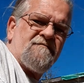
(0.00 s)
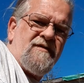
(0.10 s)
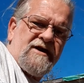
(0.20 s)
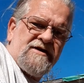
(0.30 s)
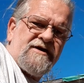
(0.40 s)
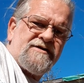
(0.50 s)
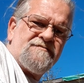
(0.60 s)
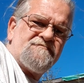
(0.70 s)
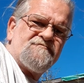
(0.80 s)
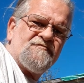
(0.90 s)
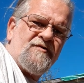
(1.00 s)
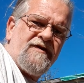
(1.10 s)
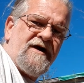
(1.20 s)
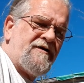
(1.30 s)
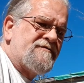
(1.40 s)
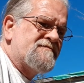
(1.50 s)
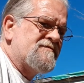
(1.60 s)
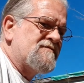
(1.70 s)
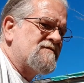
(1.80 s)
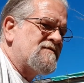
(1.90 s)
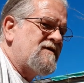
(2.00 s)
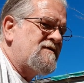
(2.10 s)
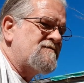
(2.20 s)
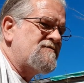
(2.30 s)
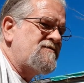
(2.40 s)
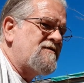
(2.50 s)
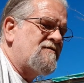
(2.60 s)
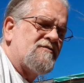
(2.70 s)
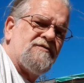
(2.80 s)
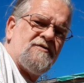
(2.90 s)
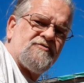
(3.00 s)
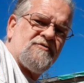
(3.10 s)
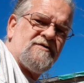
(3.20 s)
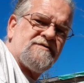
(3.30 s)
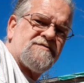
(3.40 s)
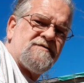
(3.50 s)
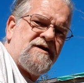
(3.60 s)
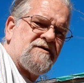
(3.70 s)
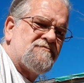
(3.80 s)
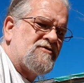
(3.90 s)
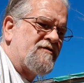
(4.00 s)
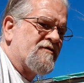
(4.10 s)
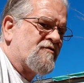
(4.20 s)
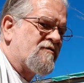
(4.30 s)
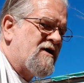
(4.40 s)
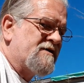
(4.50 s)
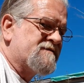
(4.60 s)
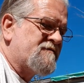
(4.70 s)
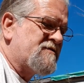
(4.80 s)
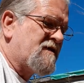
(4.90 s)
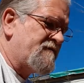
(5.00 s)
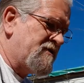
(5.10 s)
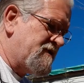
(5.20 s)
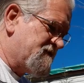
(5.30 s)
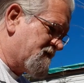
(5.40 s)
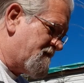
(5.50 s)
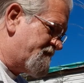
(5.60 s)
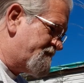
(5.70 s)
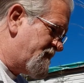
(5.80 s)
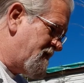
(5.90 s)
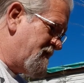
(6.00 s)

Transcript: mechanicking without, you know, with no choice. You can't go to the garage every time you need something.